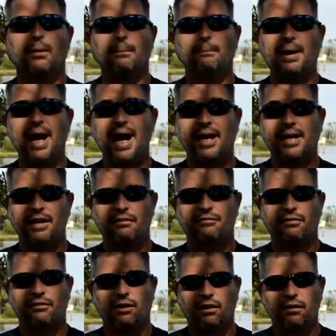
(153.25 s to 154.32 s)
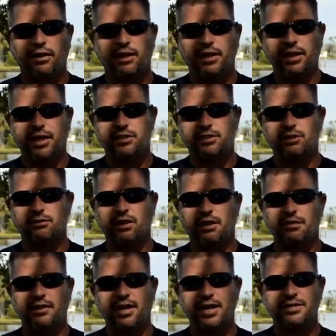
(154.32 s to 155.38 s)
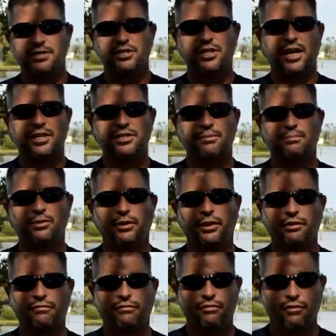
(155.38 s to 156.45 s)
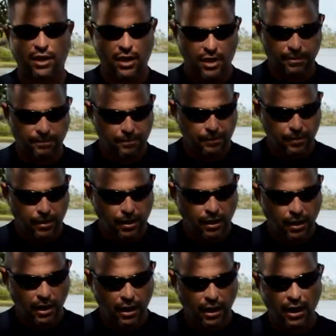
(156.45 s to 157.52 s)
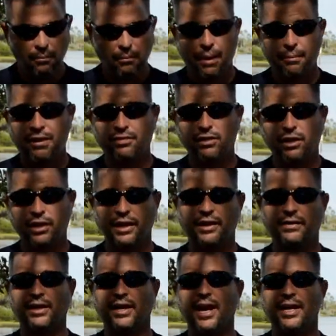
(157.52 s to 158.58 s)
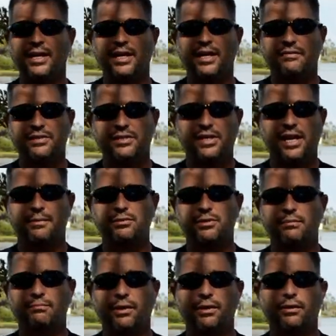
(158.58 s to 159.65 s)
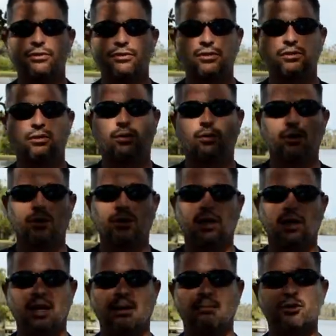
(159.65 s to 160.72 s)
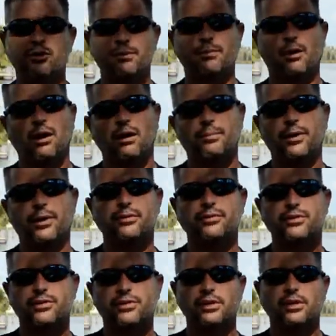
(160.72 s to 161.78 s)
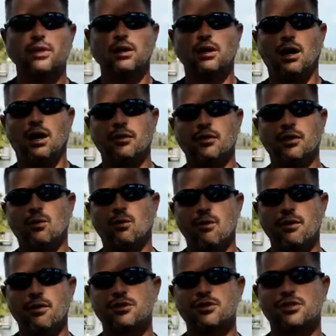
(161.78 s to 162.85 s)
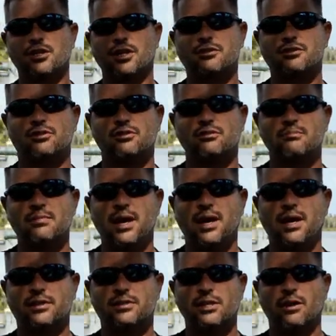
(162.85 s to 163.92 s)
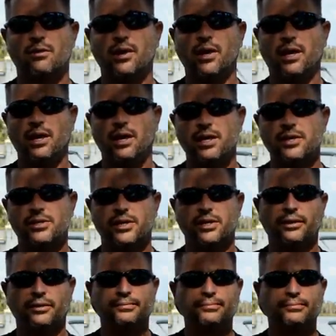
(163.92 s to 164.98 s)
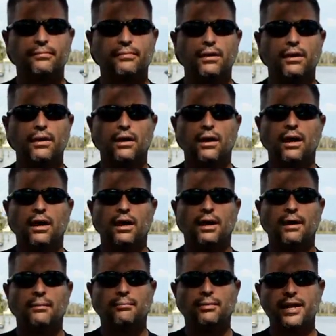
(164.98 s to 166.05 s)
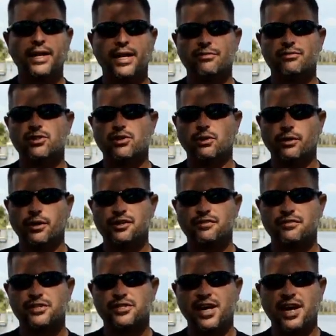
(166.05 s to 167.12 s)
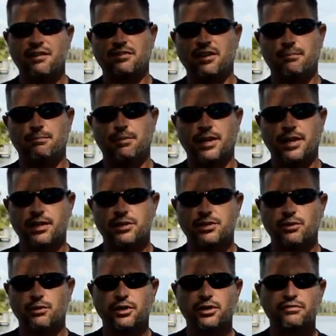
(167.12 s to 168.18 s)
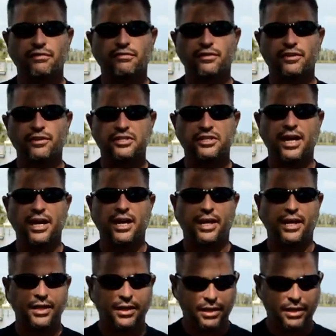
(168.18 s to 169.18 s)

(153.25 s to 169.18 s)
backing for all the cleats so nothing has a chance of pulling free. I'm even looking at the idea of a Samson post or a couple small posts on the corners just to make towing easier. Plenty of storage for safety, plenty of storage for first aid.